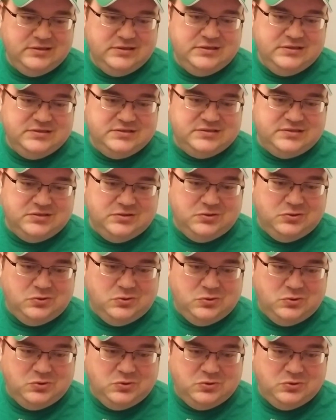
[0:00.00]

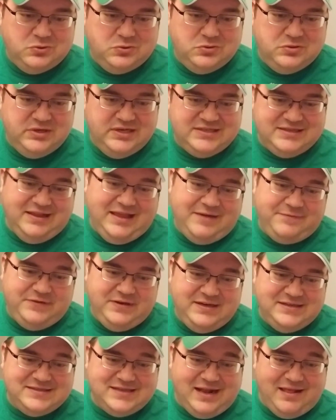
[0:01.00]
So he's a lefty.
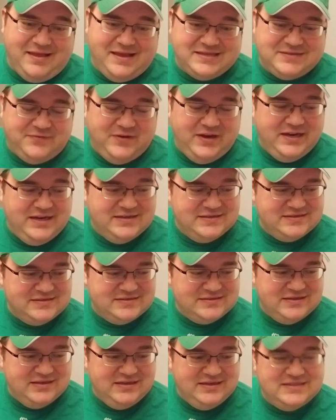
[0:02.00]
He's out of Las Vegas,
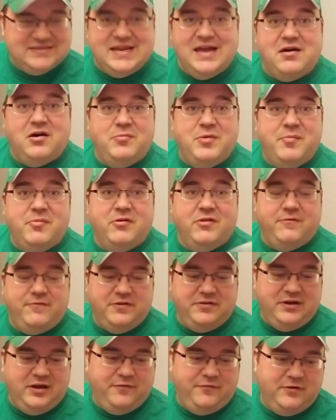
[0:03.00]
and he's now a member of the
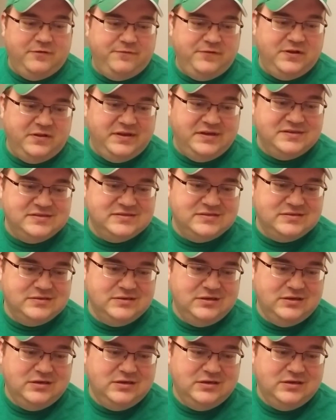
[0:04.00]
Philadelphia Phillies.